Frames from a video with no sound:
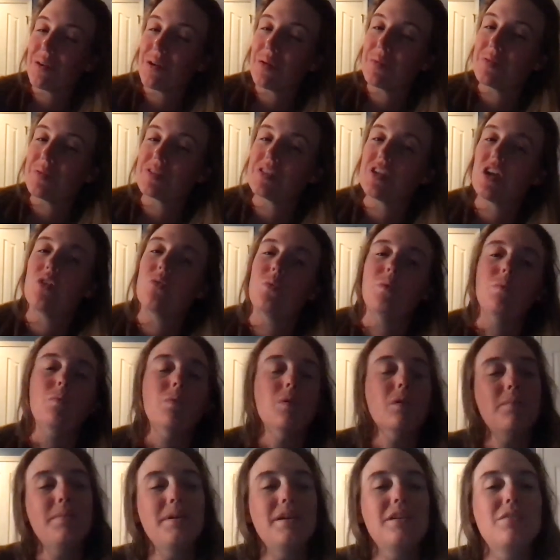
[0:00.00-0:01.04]
episode, we
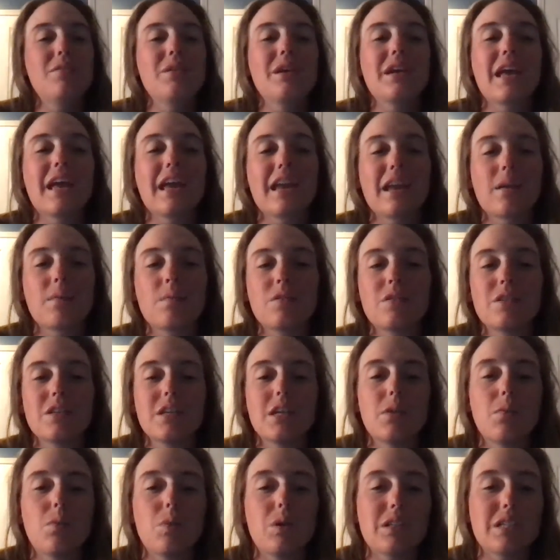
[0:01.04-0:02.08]
will be doing
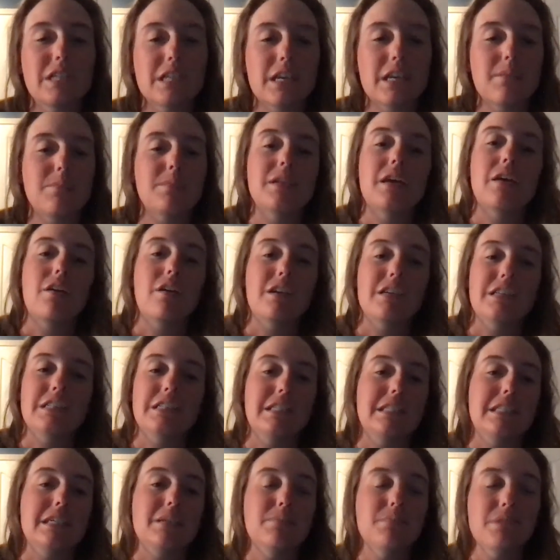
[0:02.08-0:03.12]
Hamilton once it comes out on
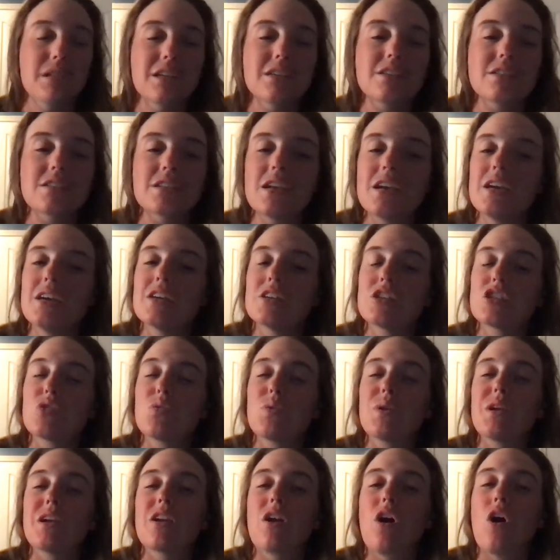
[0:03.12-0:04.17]
Disney Plus, so
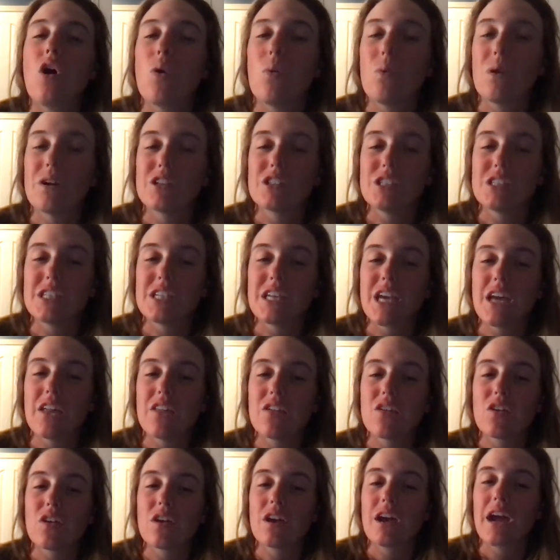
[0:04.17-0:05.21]
we can all watch it
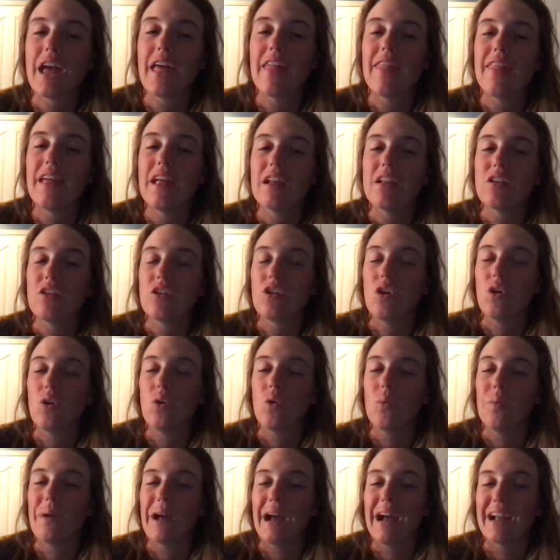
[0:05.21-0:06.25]
together and then
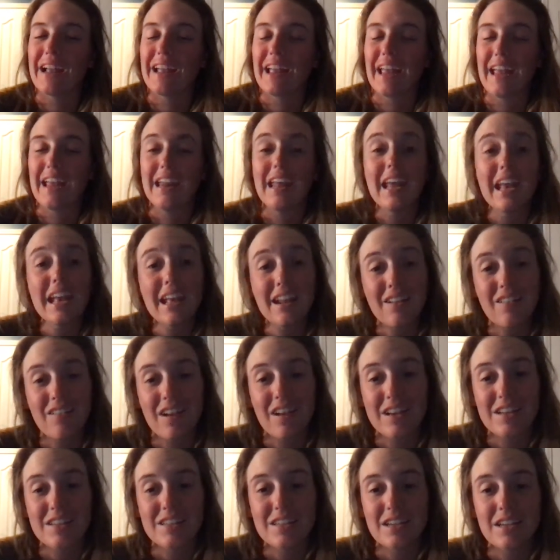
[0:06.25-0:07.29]
go back and
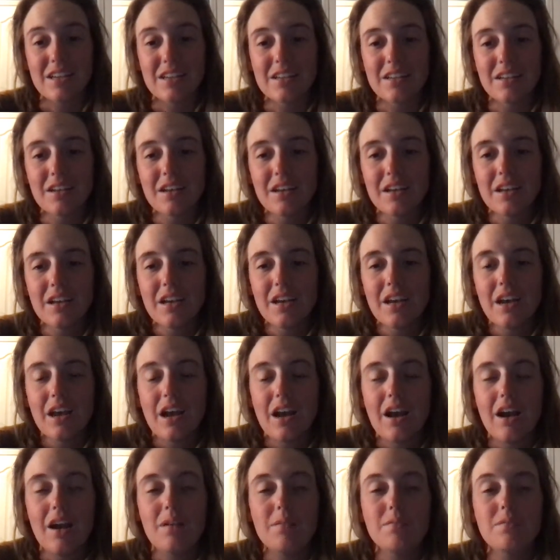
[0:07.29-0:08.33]
analyze it.
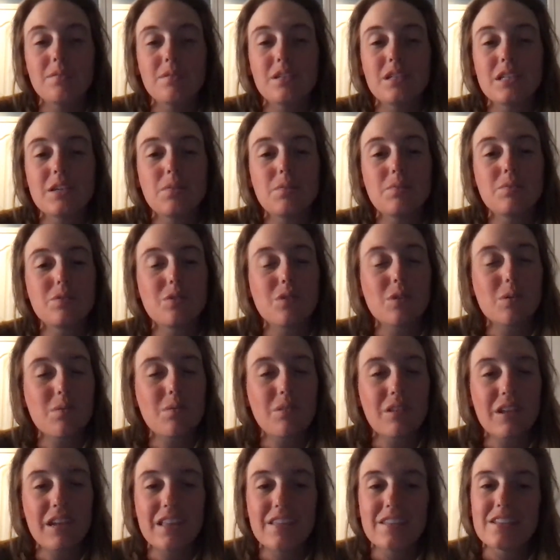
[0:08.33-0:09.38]

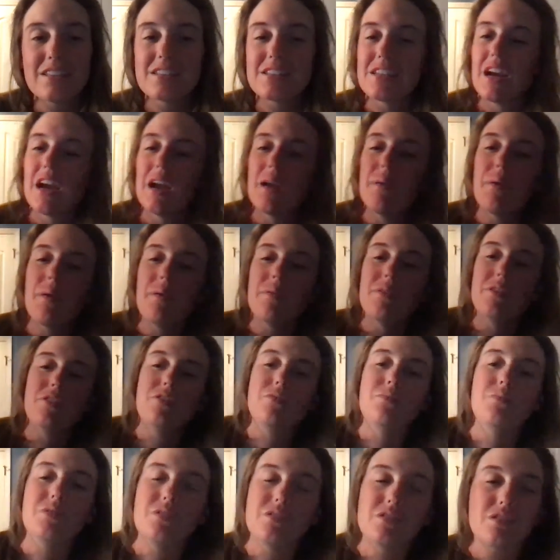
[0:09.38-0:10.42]
Normally at this time, I would do
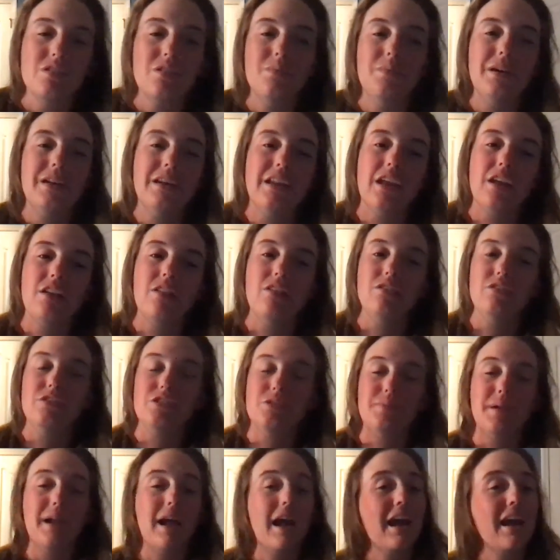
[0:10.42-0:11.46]
Musical Monday clues,
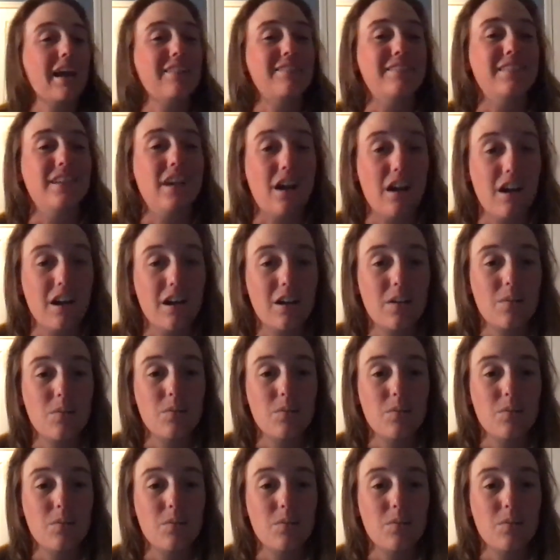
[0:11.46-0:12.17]
but I have not